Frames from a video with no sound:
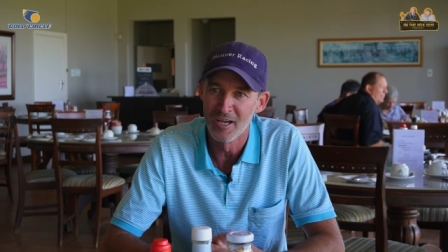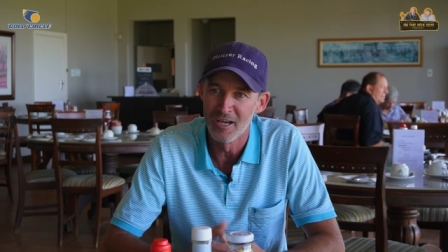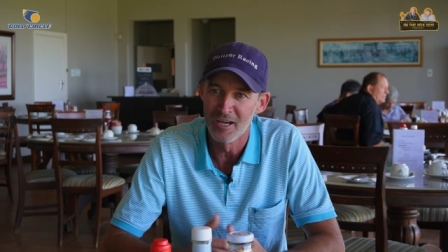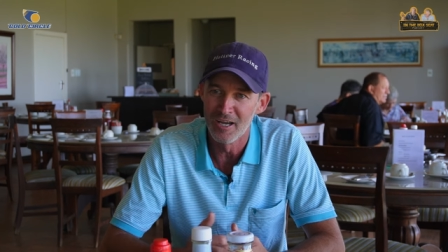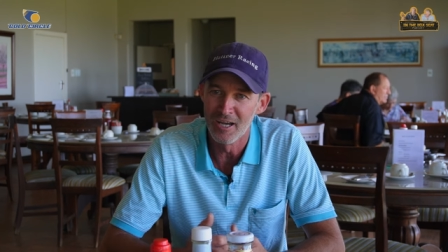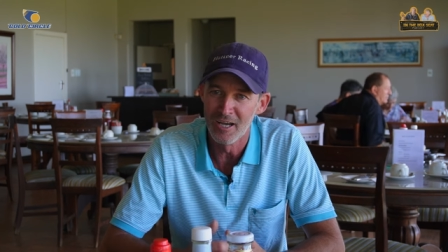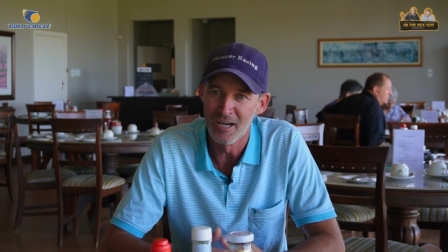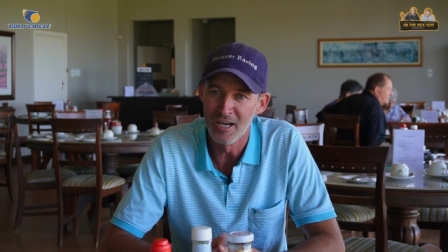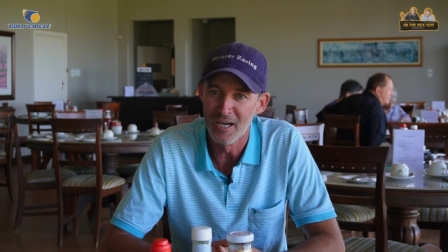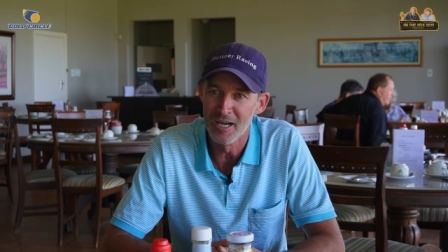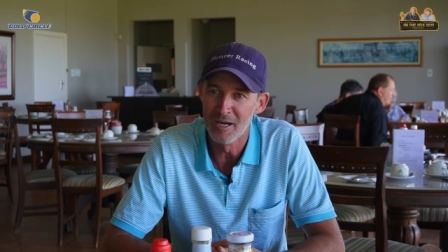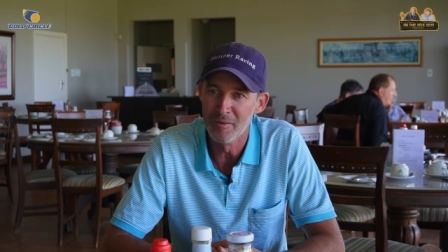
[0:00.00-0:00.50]

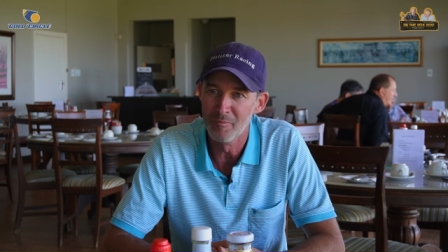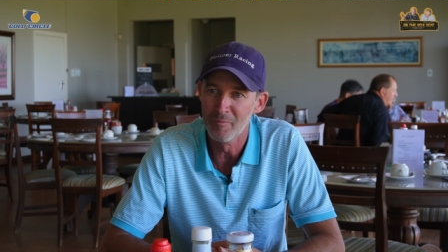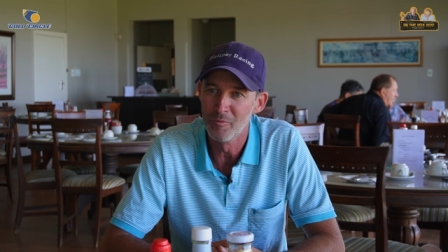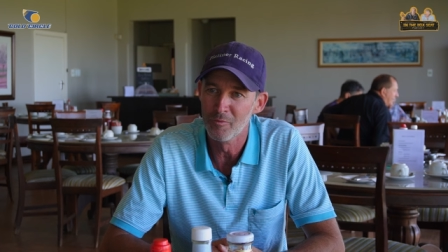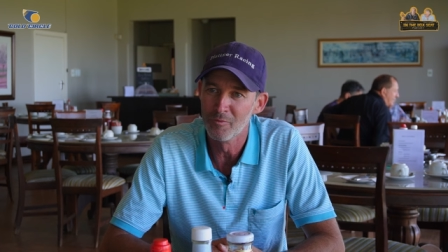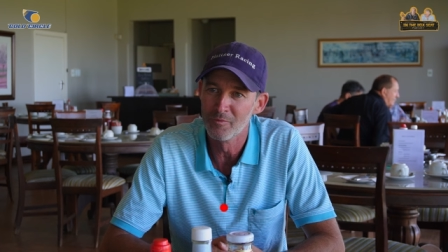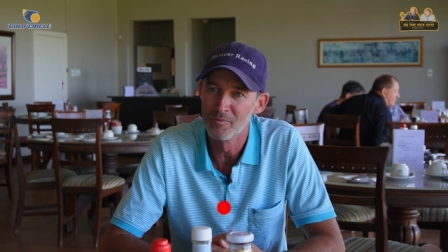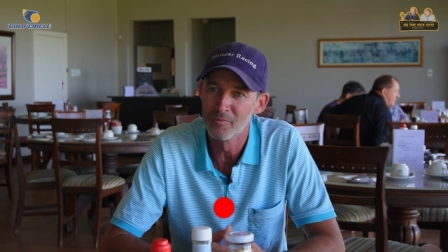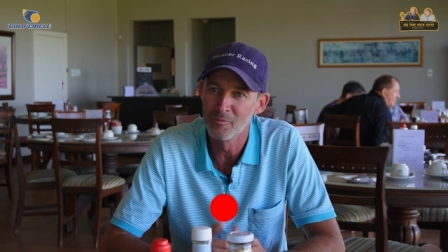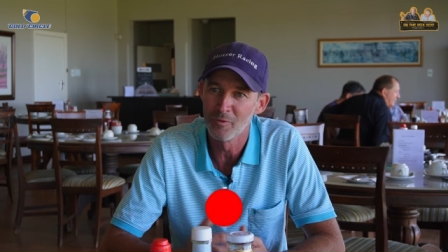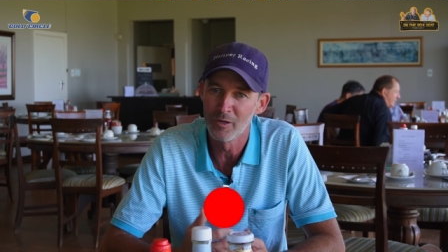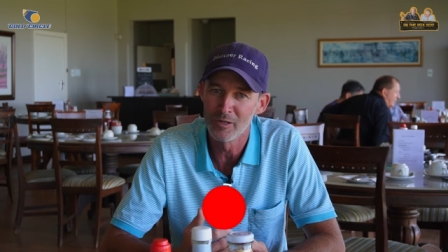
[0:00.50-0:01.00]
Um,
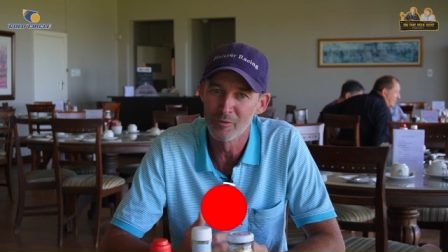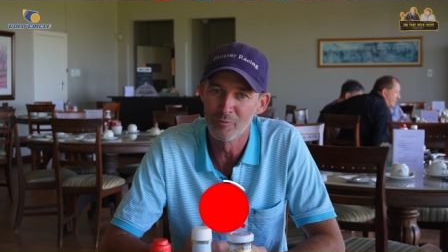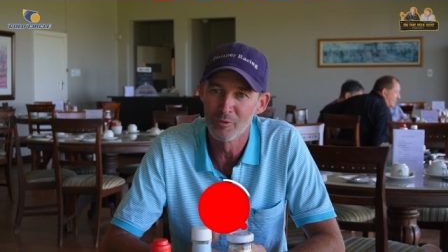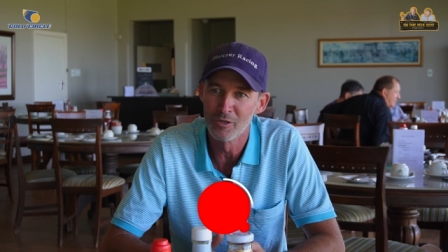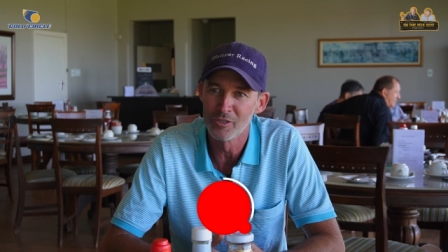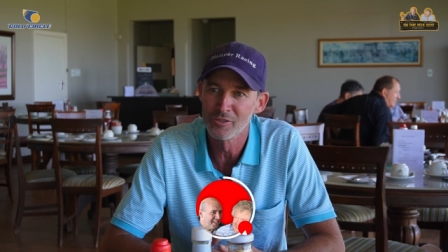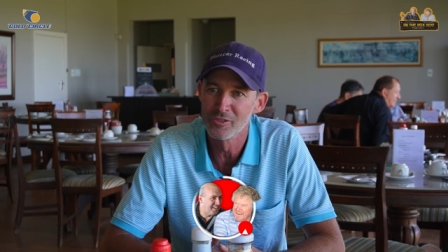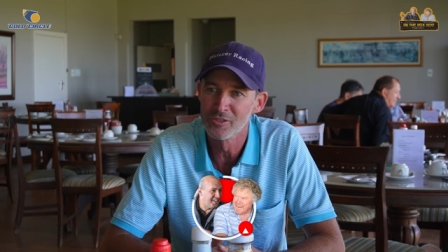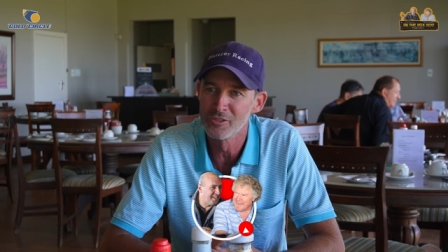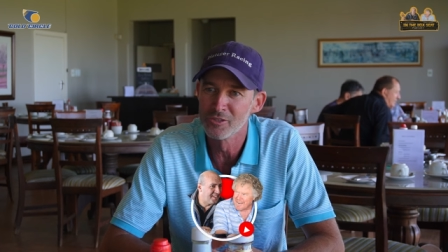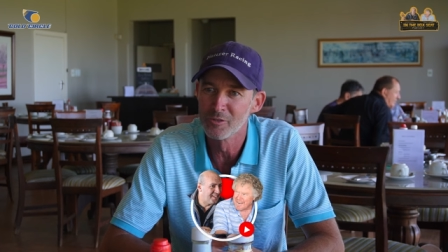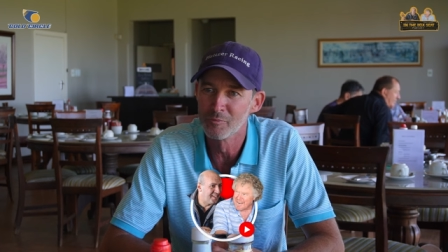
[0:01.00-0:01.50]
one
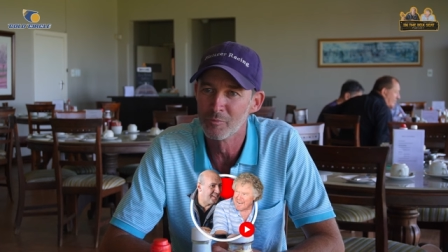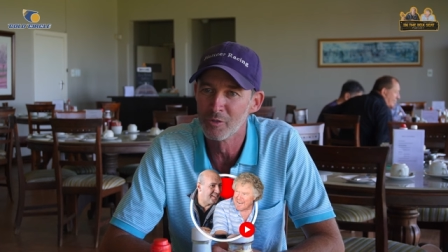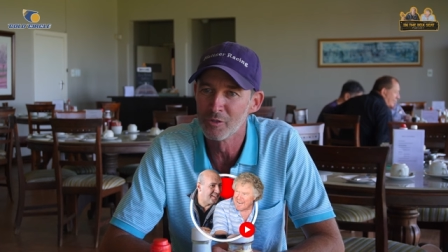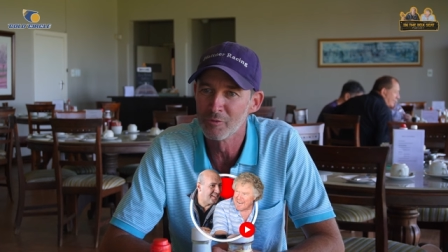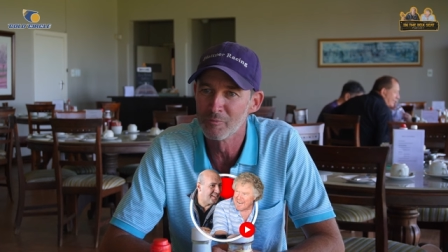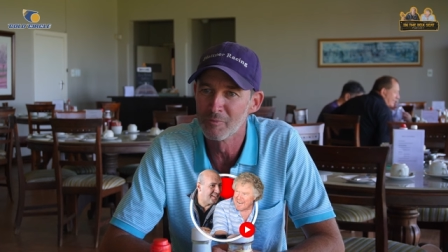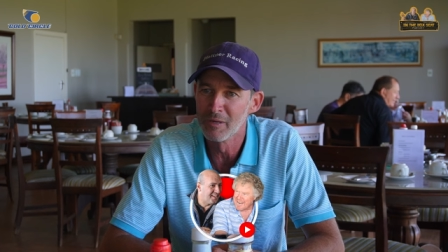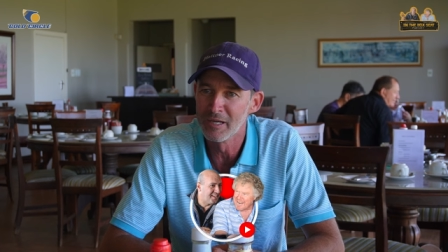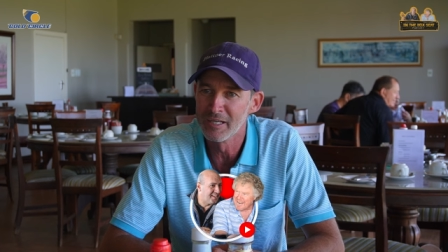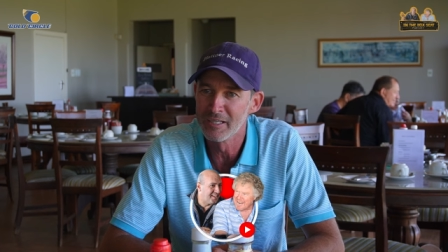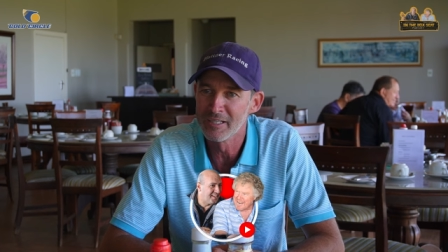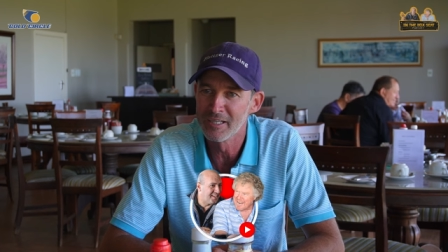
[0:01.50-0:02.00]
worked as a
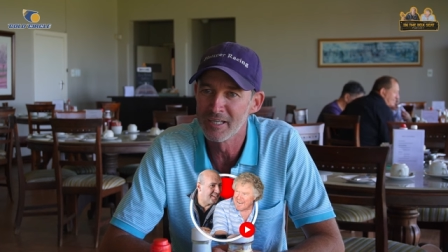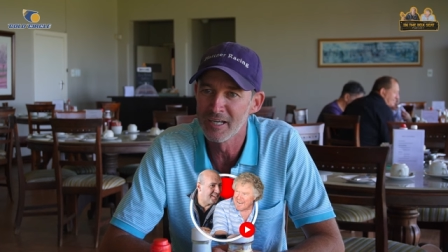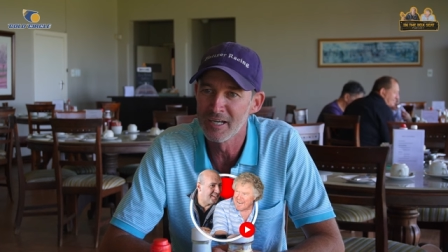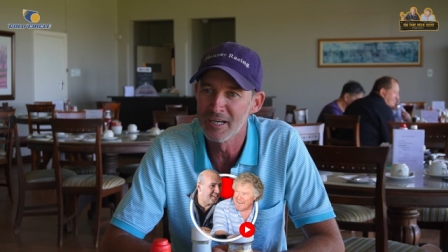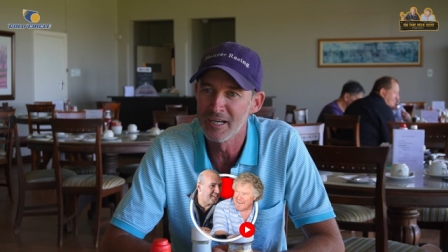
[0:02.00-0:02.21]
bookmaker,